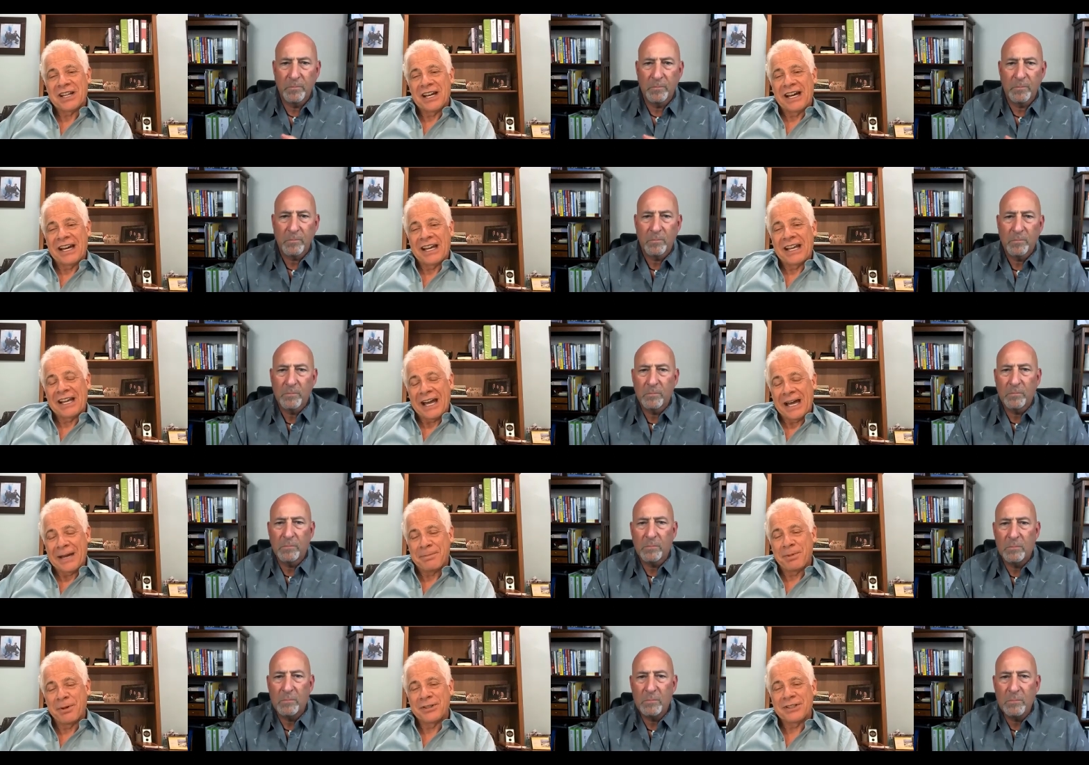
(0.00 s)
Speaker 1: I, I
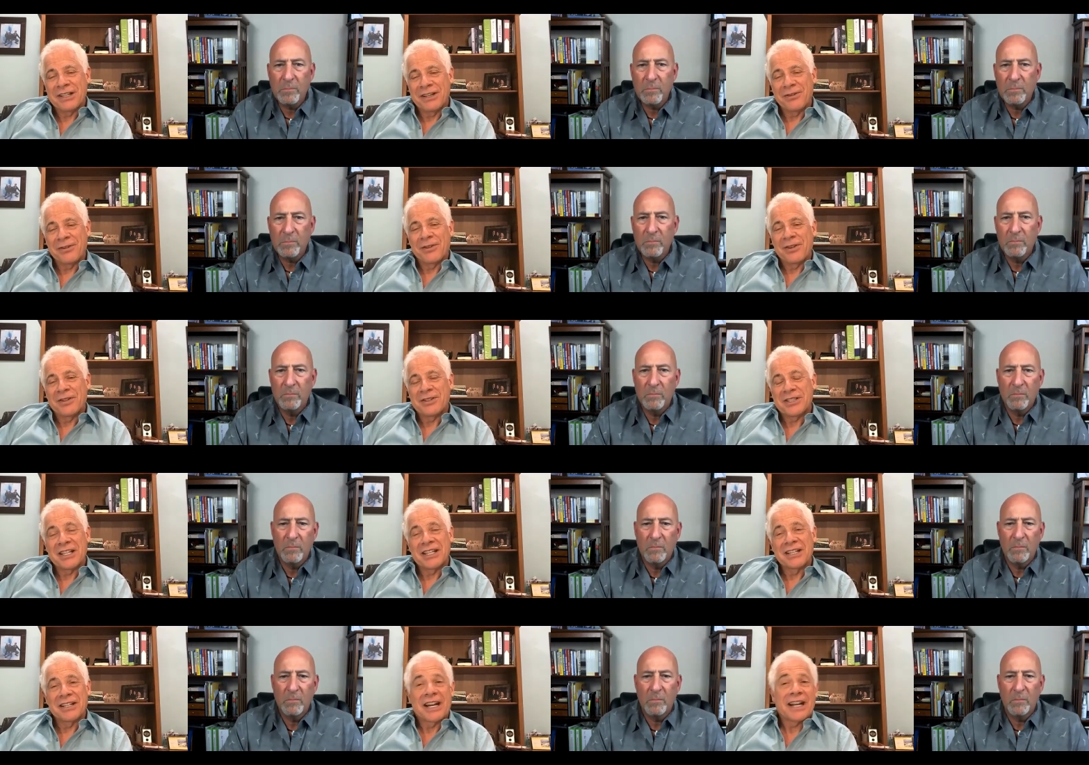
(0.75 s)
put together this
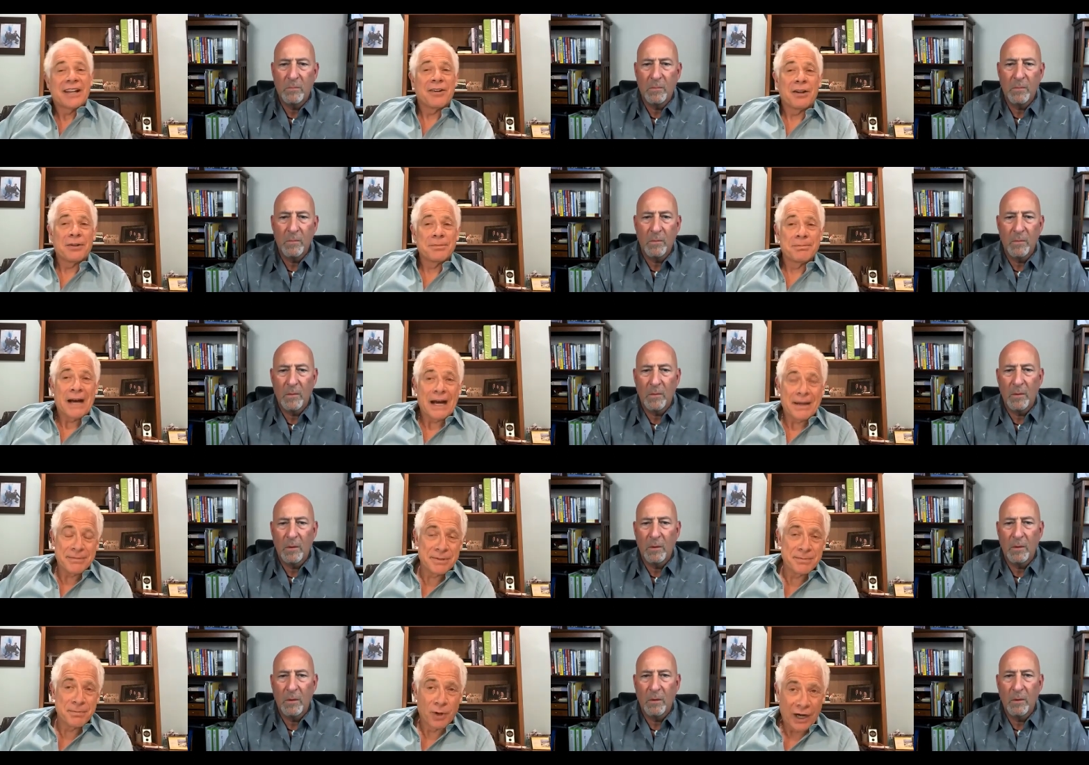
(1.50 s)
thing that I called
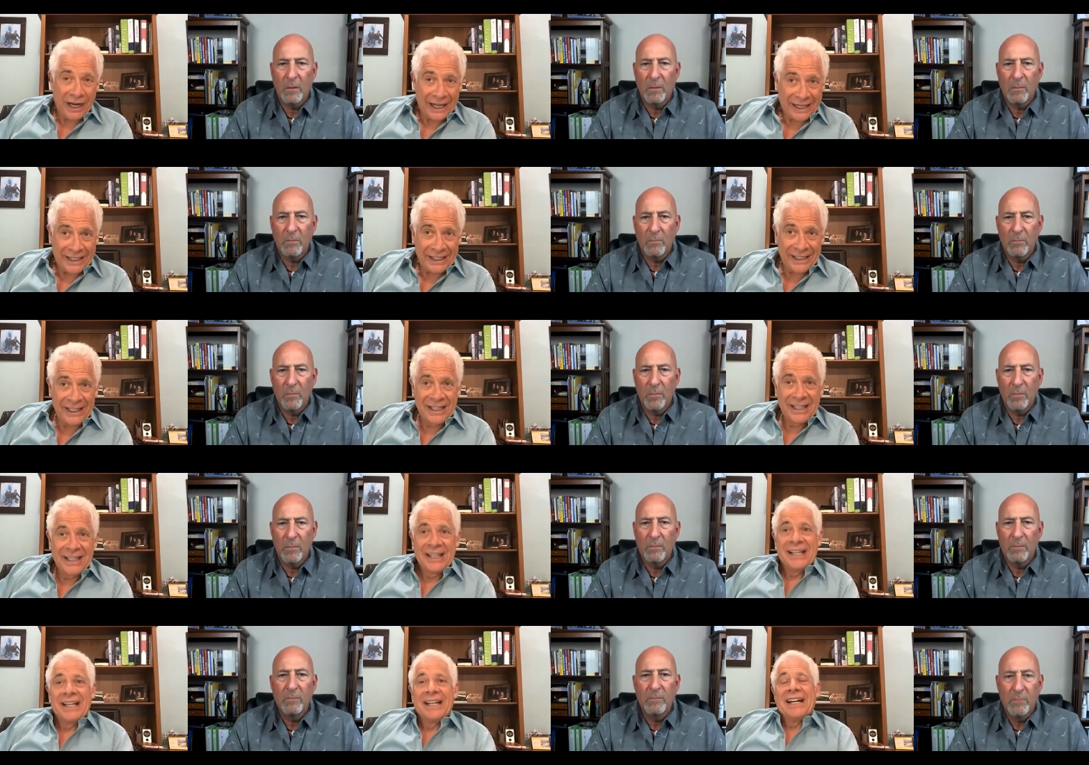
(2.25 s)
Bob's Brain,
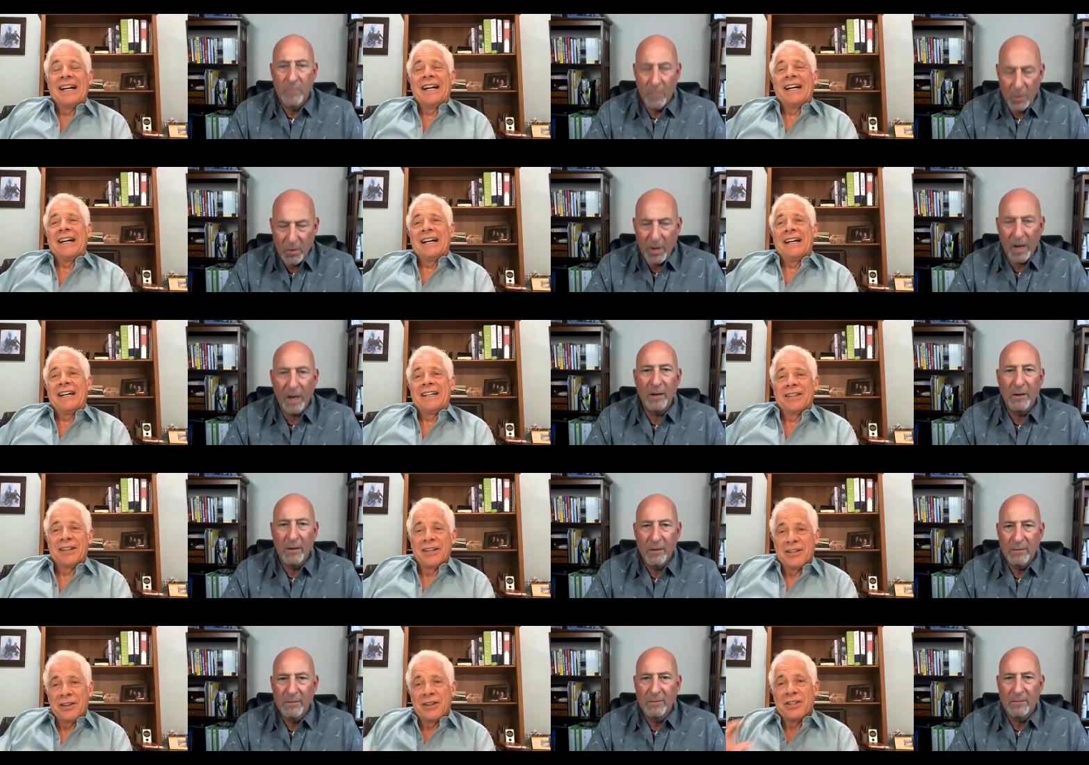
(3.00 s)
uh, okay.
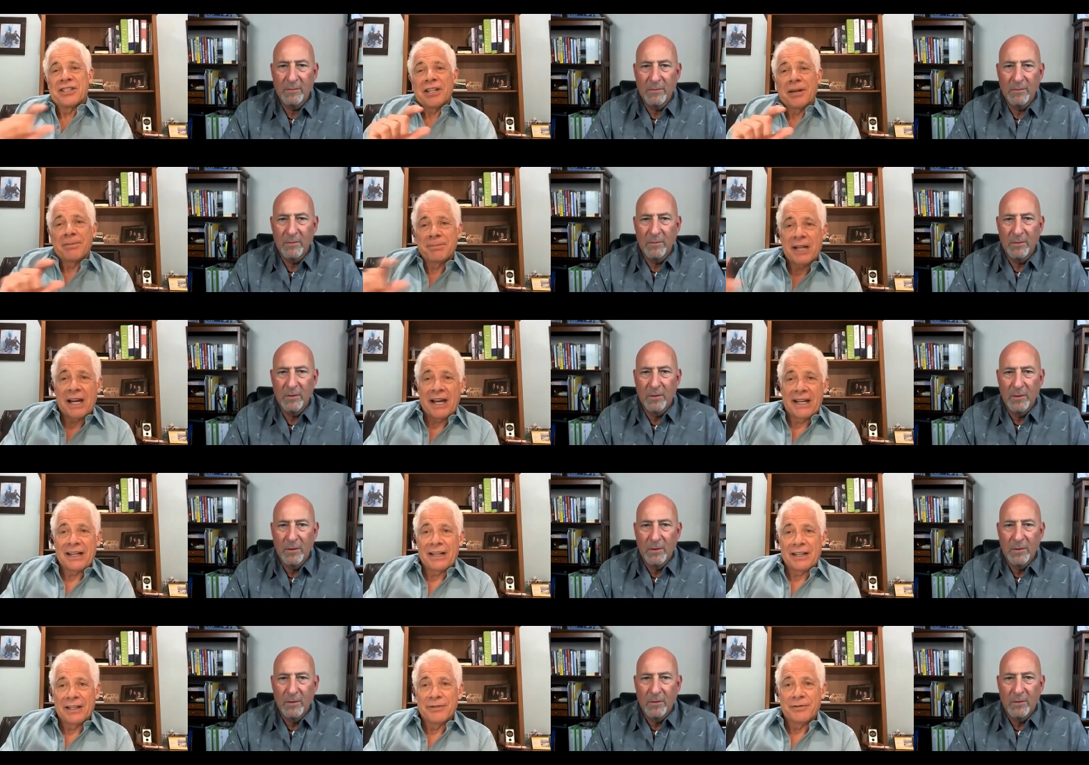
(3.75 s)
the, the,
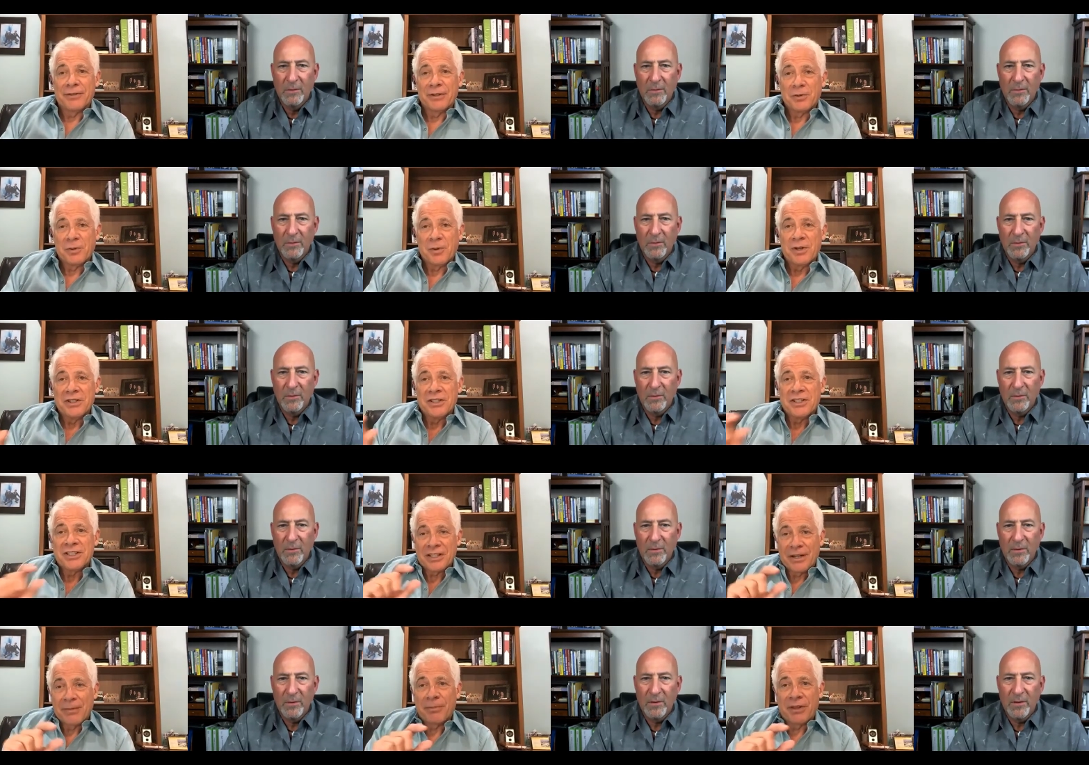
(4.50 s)
subtitle of it
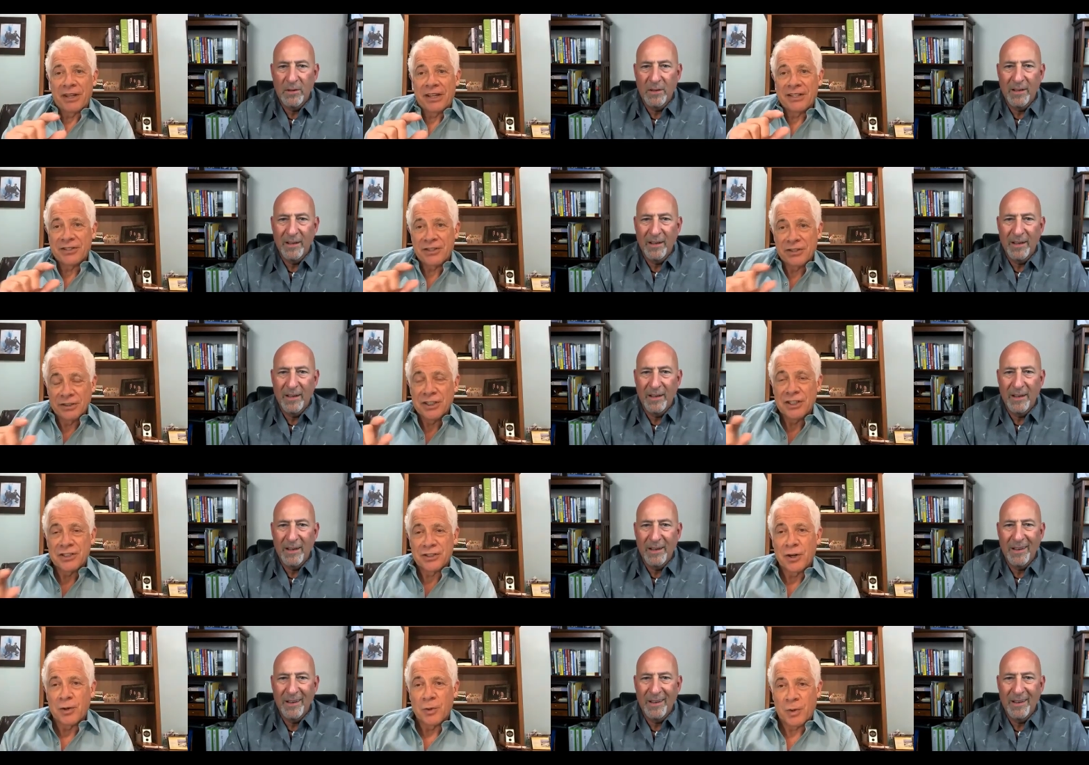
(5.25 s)
was "Some Things You
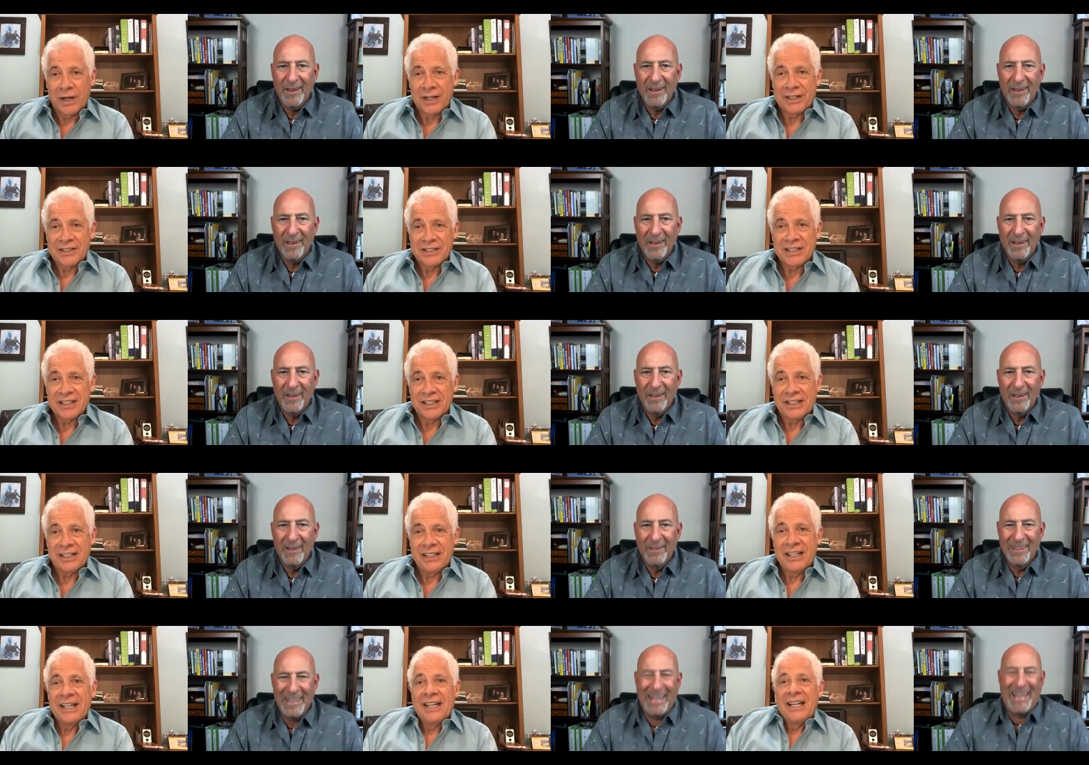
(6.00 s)
Just Don't Want to
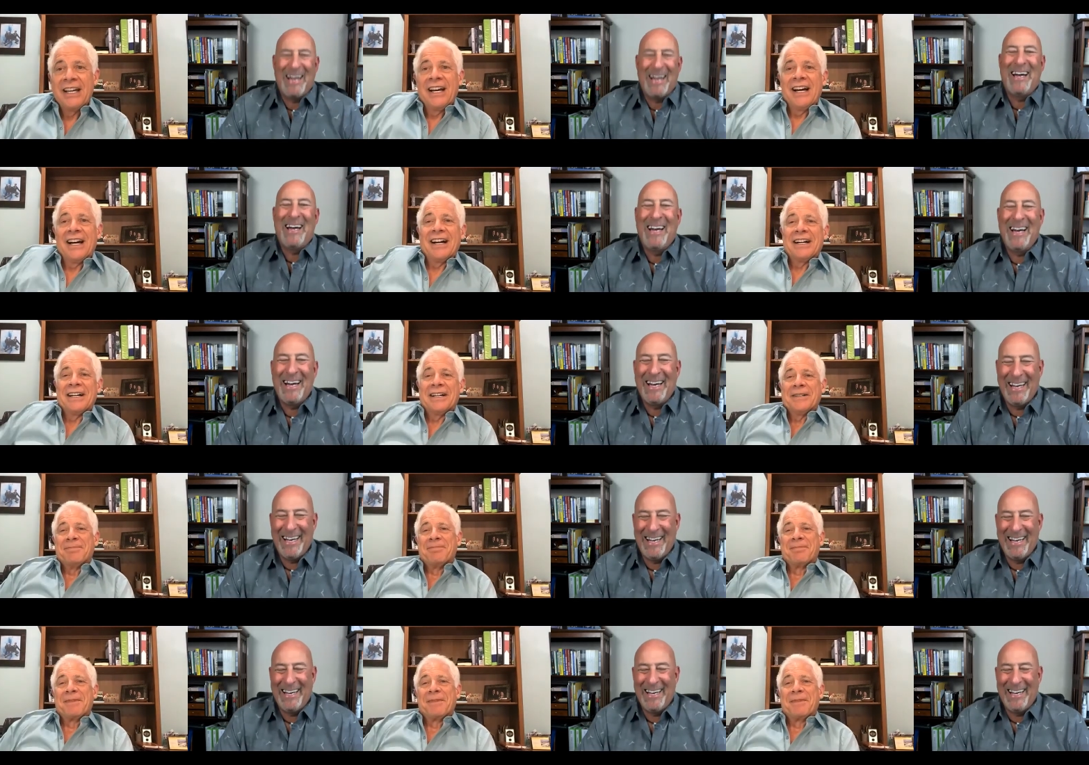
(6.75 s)
See," um,